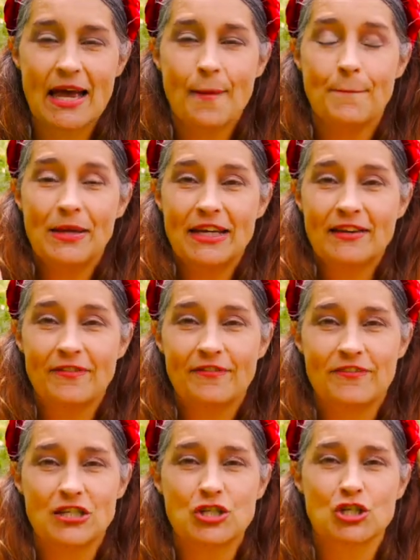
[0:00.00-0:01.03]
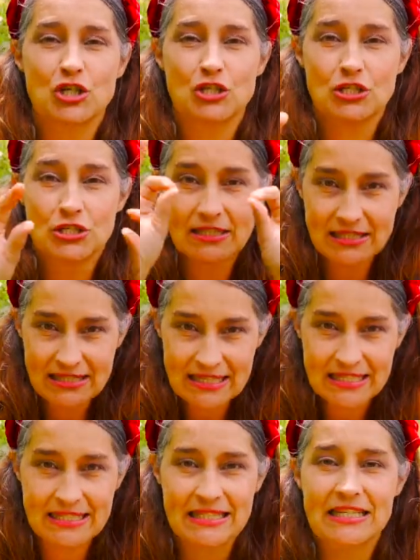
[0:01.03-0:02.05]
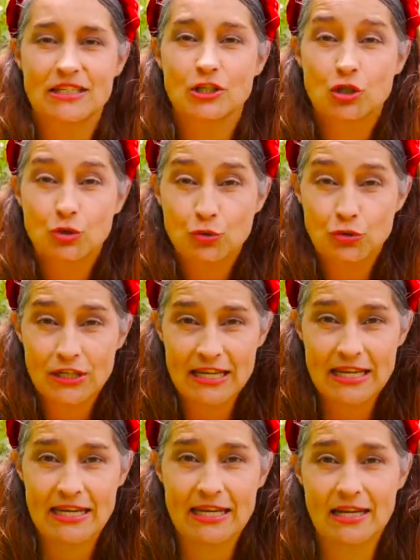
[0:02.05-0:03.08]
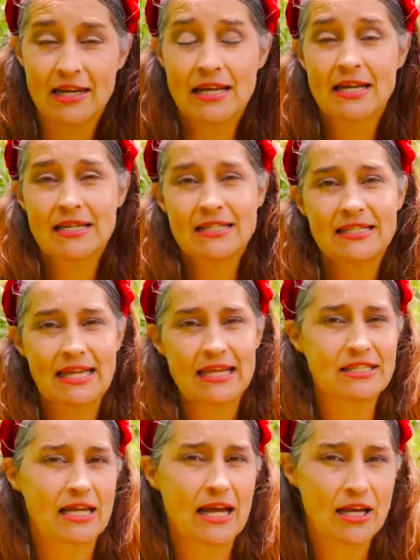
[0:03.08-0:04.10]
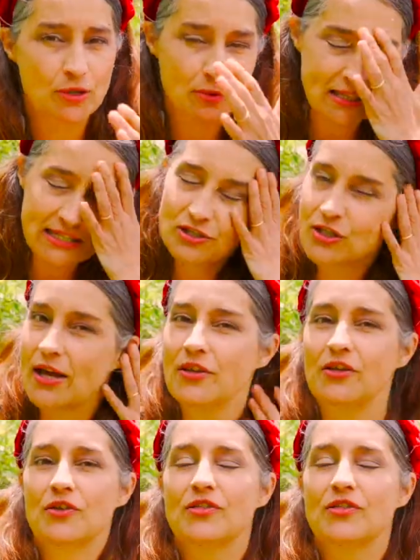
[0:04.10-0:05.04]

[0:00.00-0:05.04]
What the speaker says: a beneficial 60-degree sextile with each other.